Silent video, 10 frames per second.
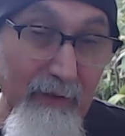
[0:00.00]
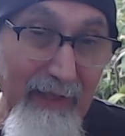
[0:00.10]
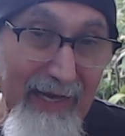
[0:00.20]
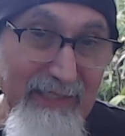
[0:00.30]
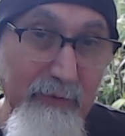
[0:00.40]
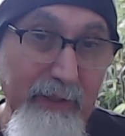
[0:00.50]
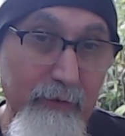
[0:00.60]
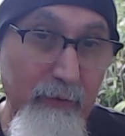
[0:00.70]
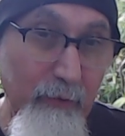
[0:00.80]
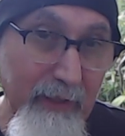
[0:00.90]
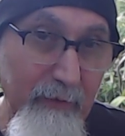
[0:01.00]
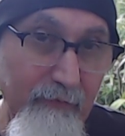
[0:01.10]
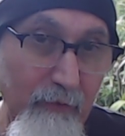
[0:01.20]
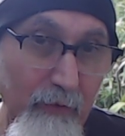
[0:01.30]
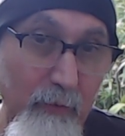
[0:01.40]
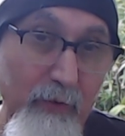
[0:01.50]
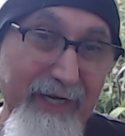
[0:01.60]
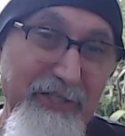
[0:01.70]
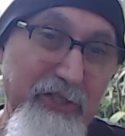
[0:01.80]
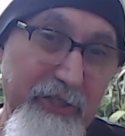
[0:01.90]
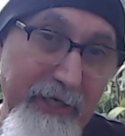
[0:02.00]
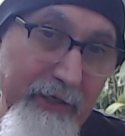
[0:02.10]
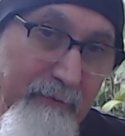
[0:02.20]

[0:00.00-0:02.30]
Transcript: last week or the week before where I shared